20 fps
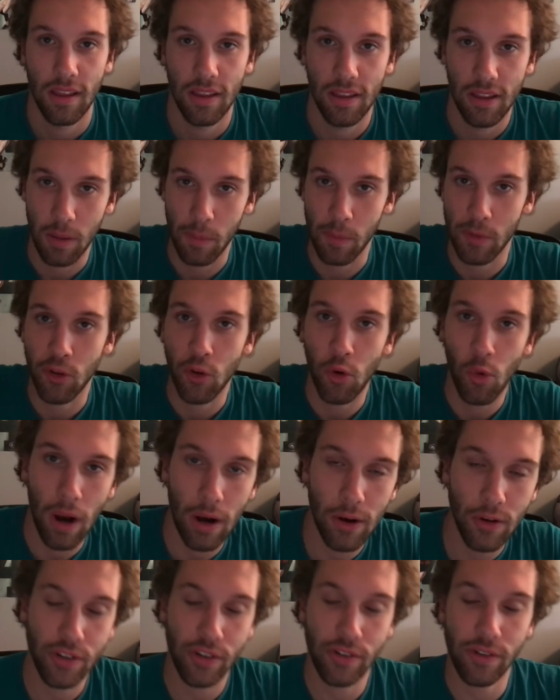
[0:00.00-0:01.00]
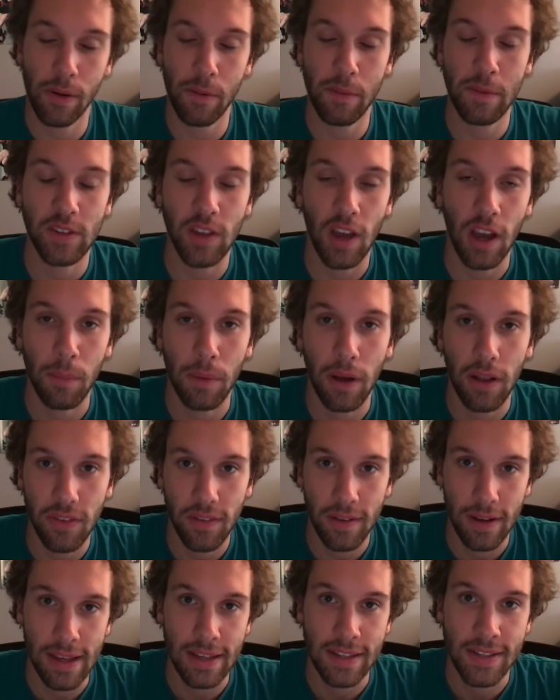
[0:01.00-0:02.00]
Number 2 wide receiver I'm going to be talking about
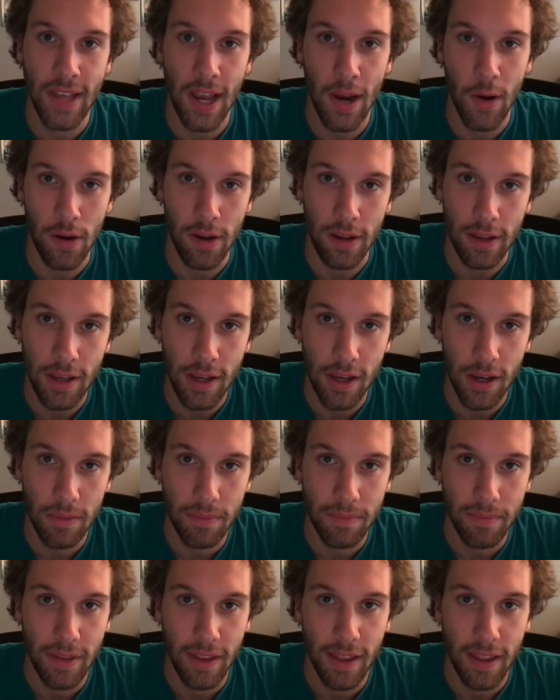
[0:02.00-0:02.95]
today is Tyreek Hill.